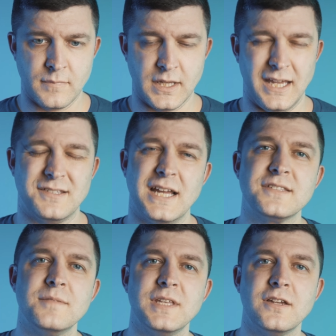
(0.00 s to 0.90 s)
It's got
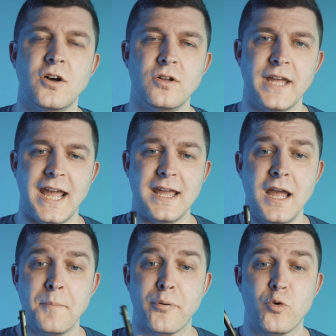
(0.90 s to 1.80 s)
something called a
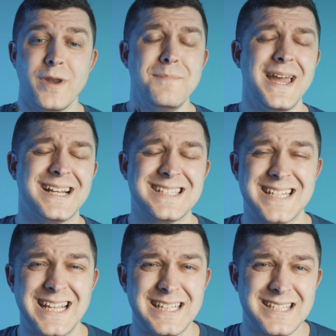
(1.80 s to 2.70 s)
Premex
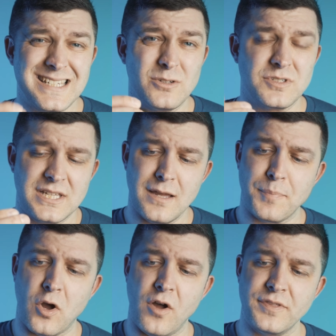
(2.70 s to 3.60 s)
stainless steel tip
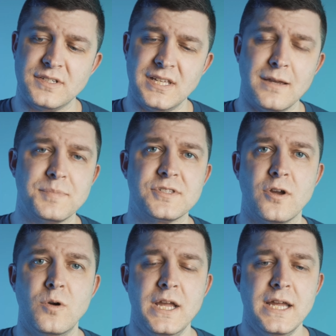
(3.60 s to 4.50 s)
on the tip, so